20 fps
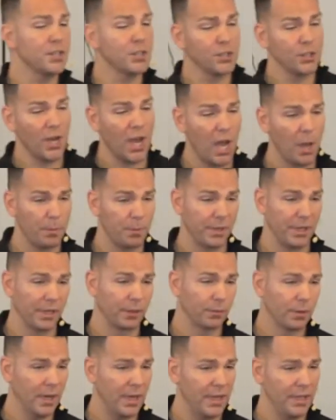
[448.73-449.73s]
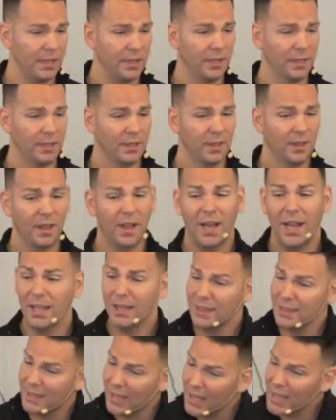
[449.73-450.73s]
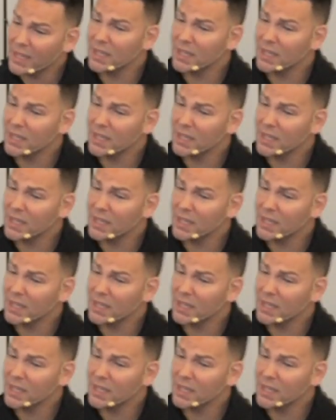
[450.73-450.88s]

shopping, right? I like